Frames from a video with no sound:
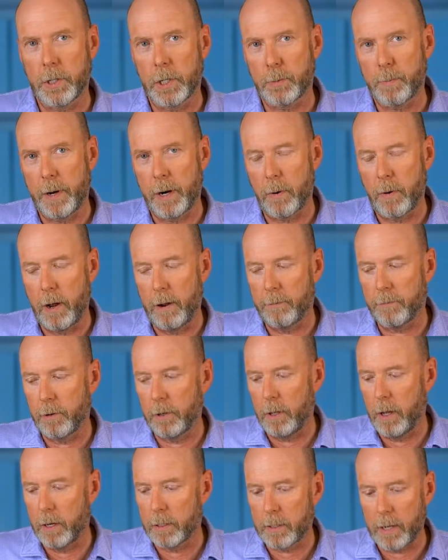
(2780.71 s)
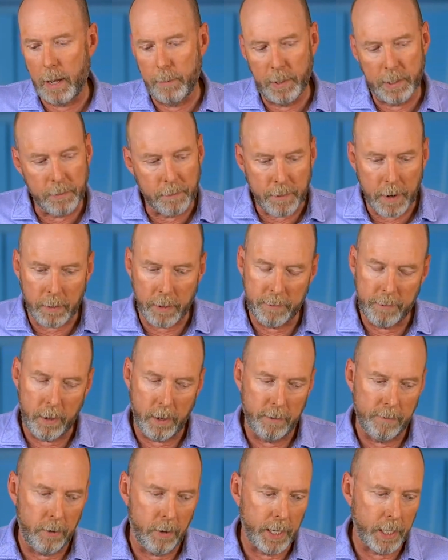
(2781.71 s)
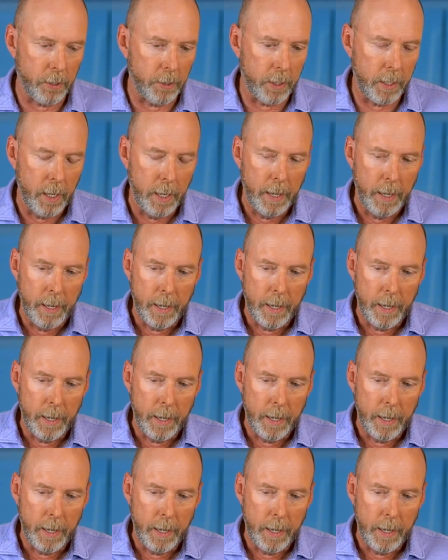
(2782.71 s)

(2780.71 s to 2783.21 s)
It's been around for a long time. It's very, very, very good.